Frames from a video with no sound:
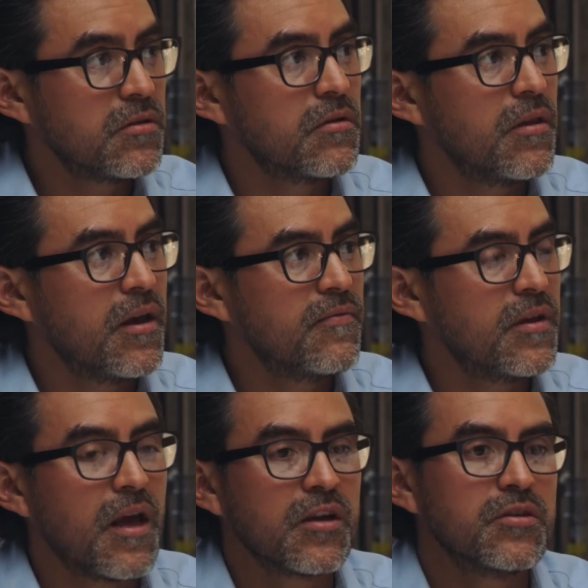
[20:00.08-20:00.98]
in your life
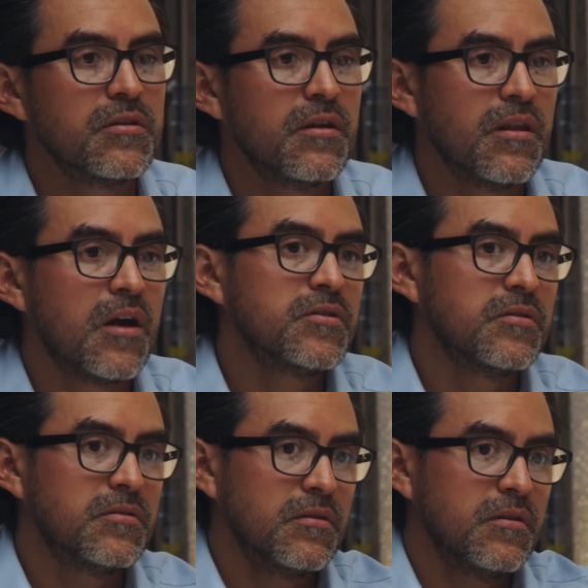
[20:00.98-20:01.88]
that actually allows
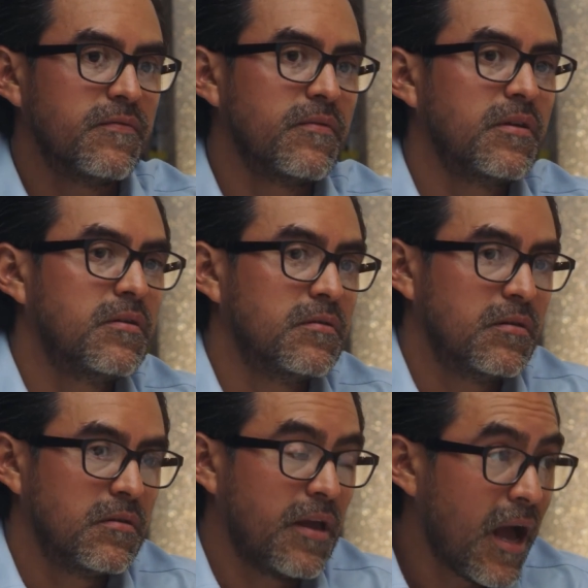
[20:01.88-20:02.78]
you to live
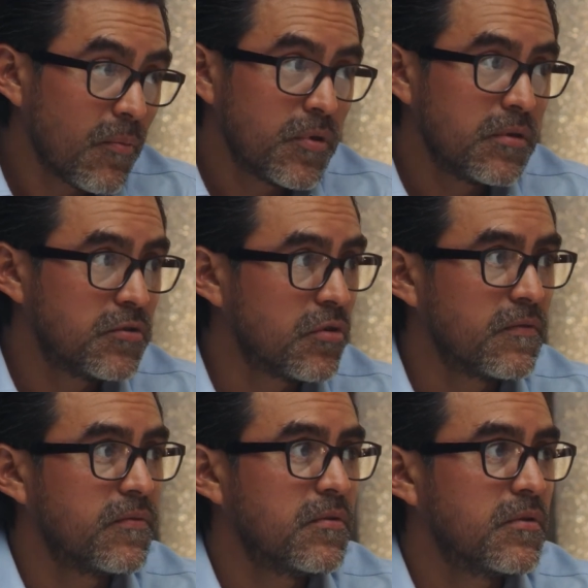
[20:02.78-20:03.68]
happy,
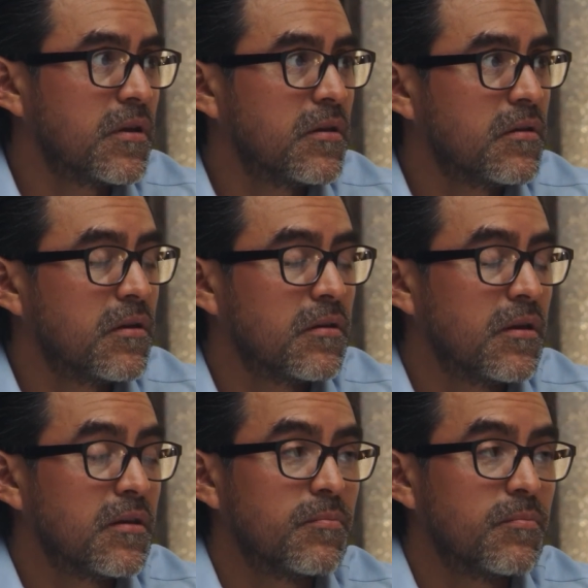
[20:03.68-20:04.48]
joyful, and